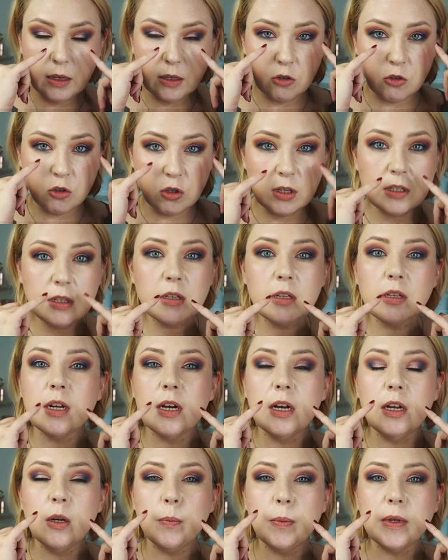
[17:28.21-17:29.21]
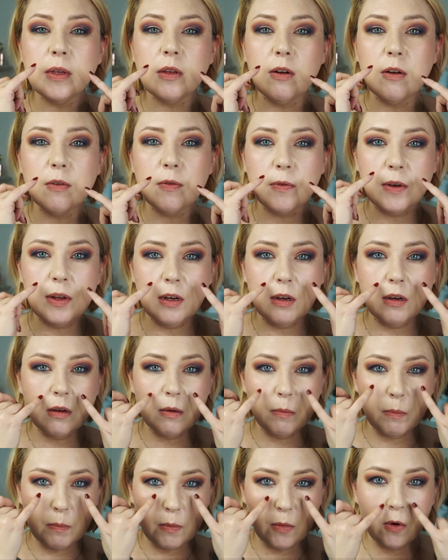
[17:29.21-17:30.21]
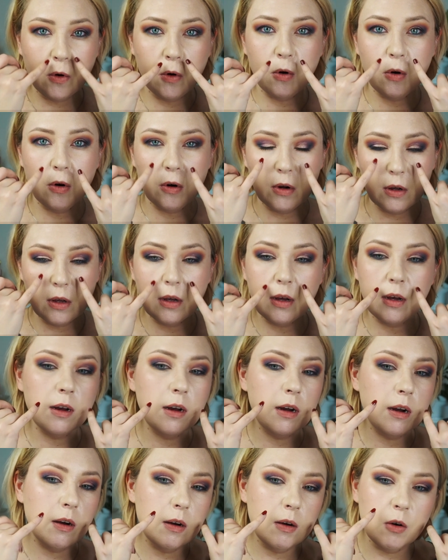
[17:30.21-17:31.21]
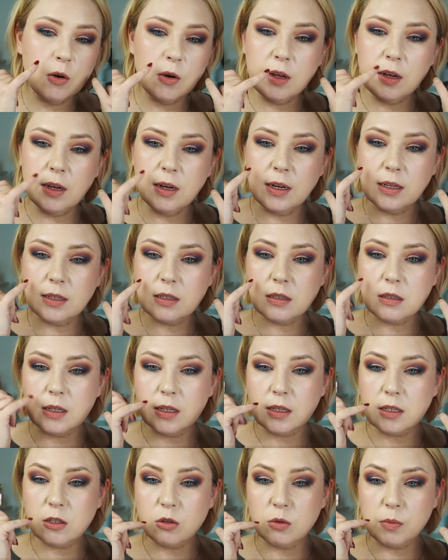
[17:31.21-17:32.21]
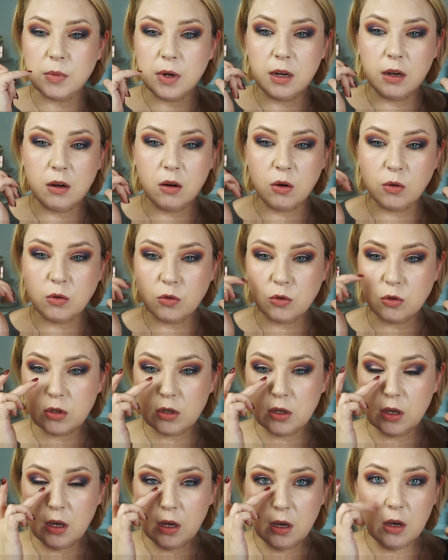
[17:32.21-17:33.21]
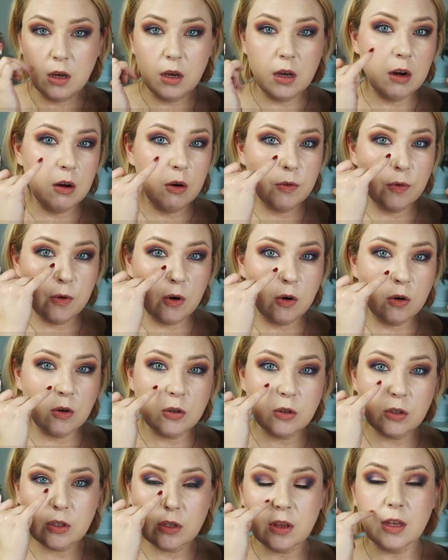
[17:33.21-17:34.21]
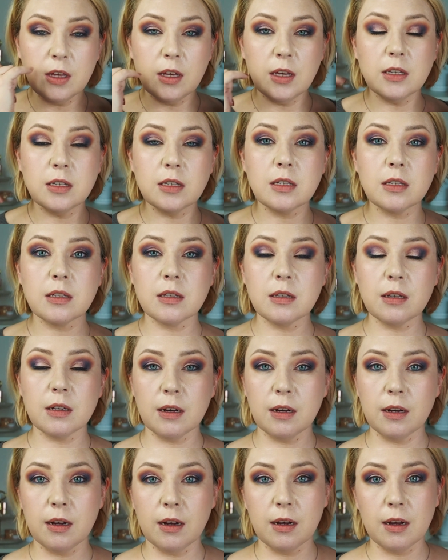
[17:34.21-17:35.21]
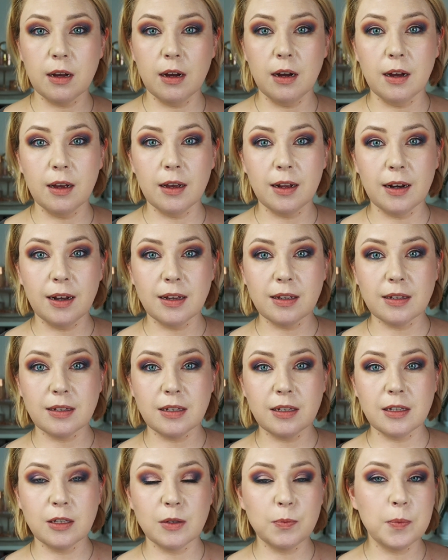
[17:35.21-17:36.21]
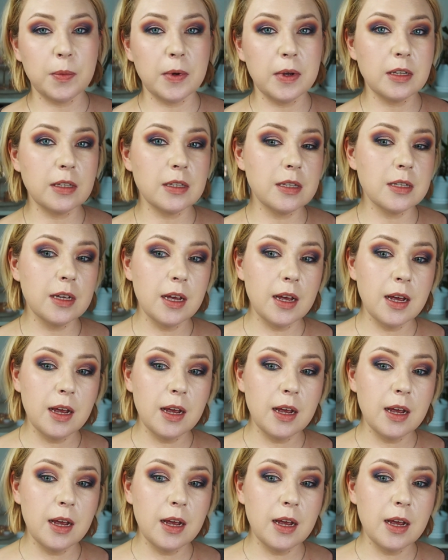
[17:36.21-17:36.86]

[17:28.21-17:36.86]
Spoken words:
Just a tiny bit of little more oiliness next to my nose. Of course, these eyeglasses, but